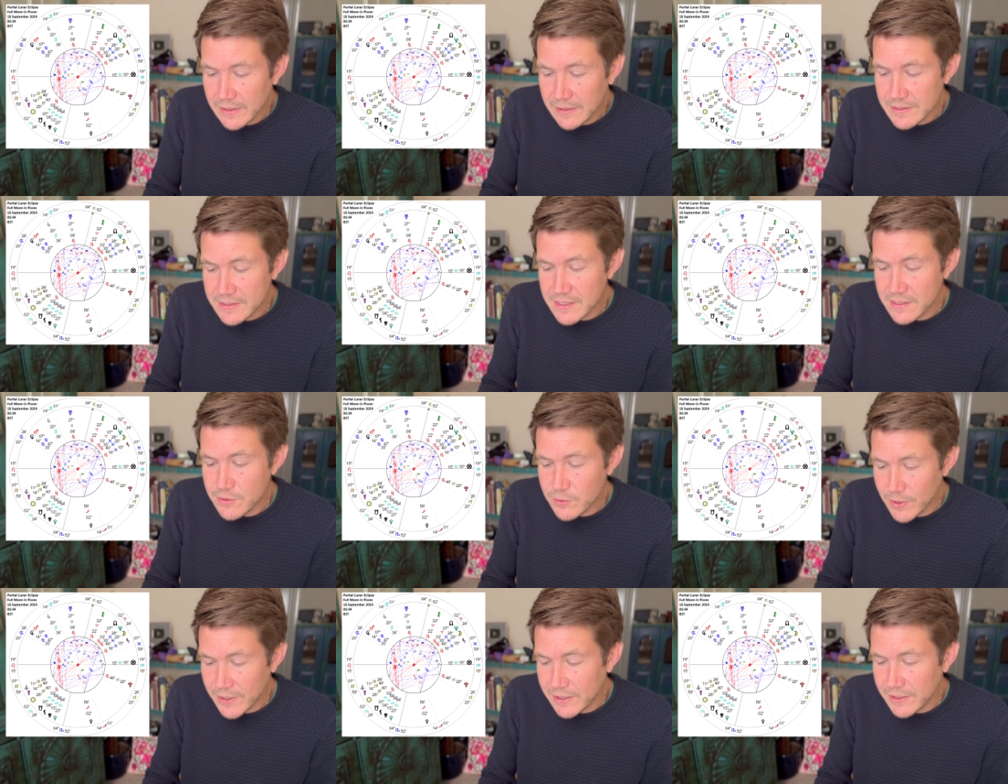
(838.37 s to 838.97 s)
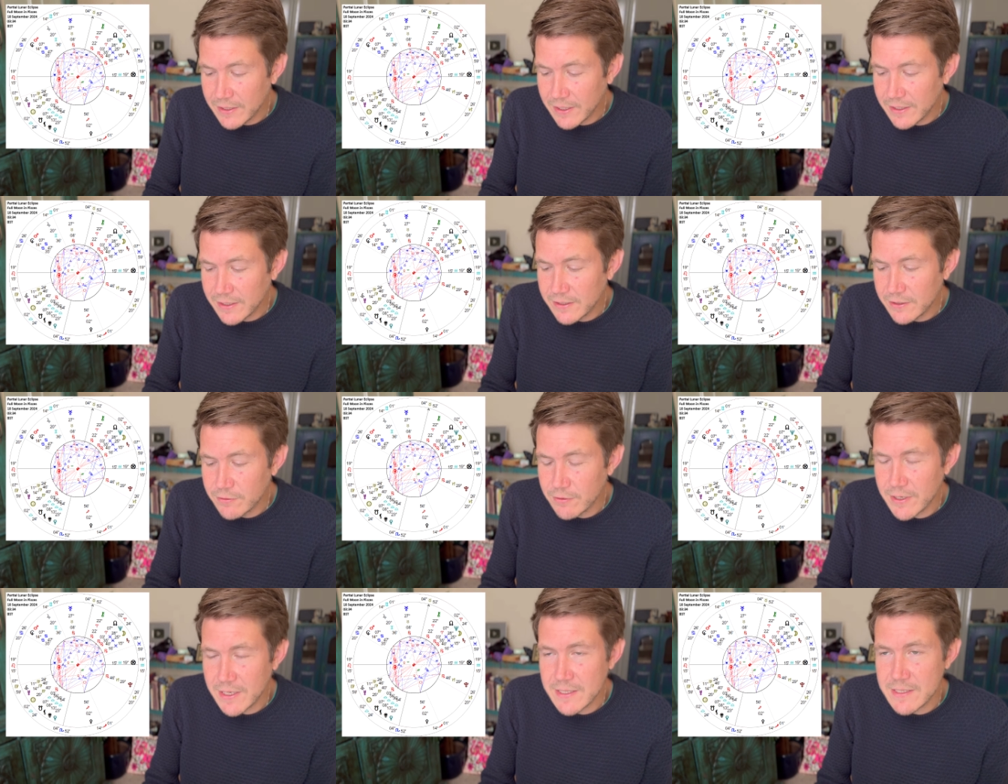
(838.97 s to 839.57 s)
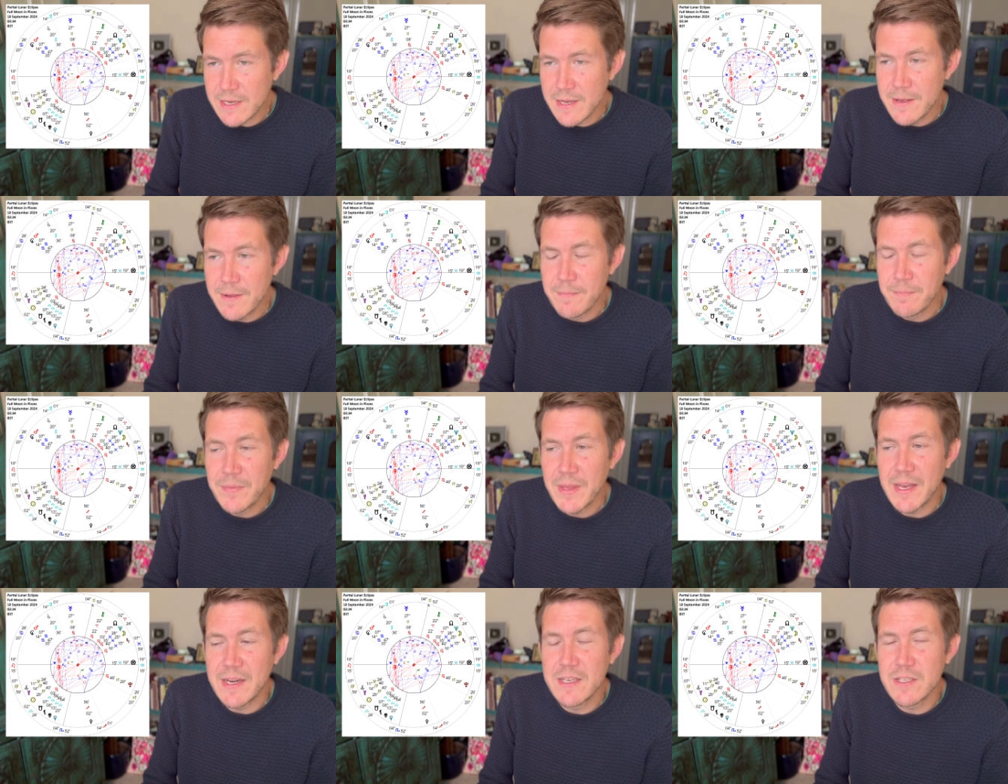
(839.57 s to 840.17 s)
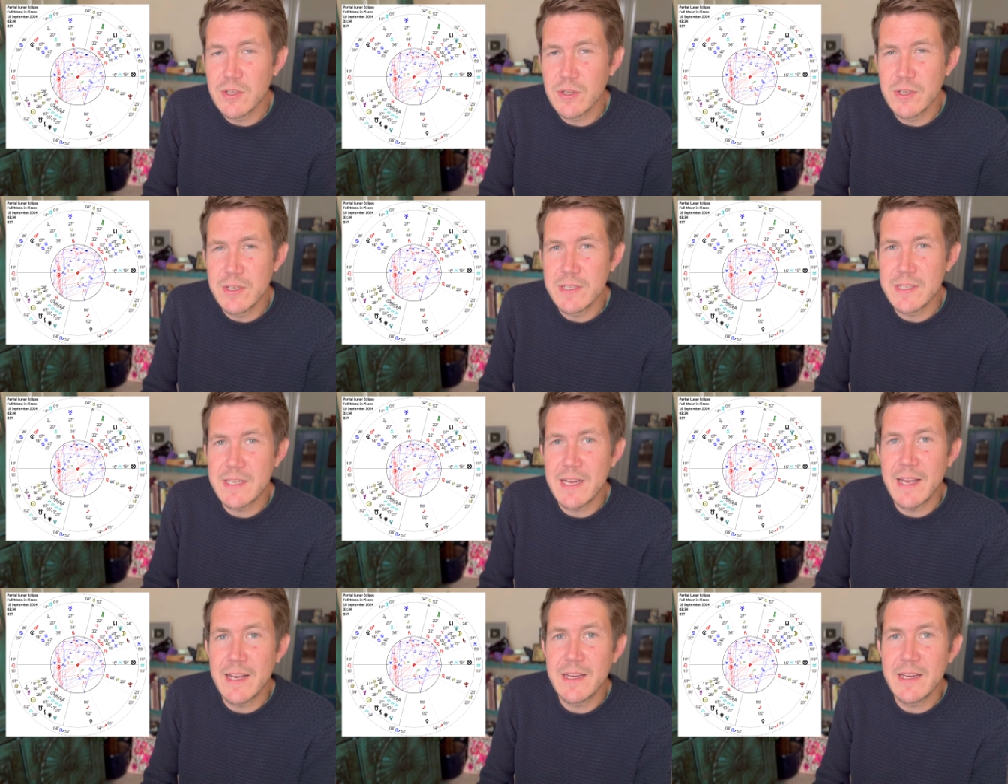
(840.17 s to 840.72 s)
It's at 29 degrees. And it's going to stay